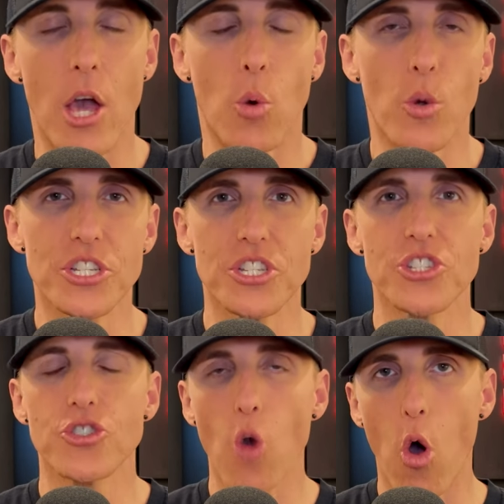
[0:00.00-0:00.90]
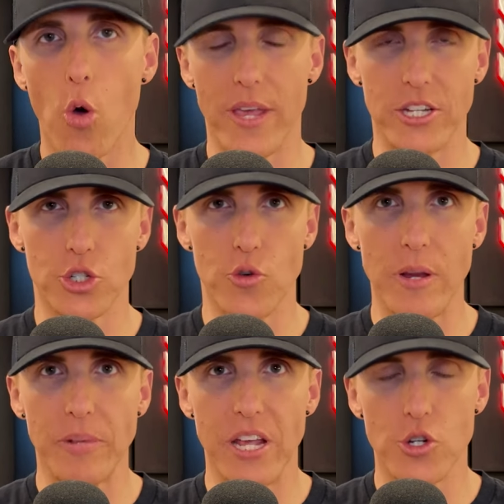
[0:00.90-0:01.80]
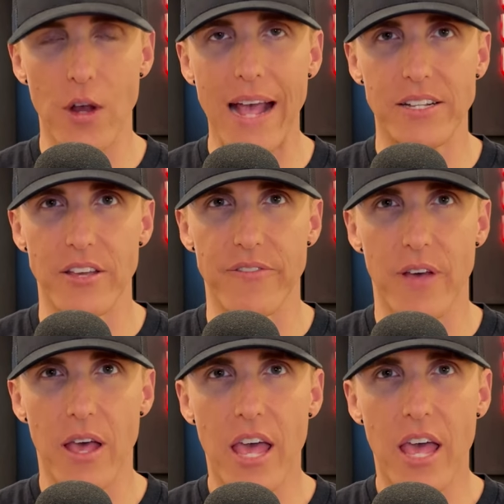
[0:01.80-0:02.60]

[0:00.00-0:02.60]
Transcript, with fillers: which is so extremely attractive.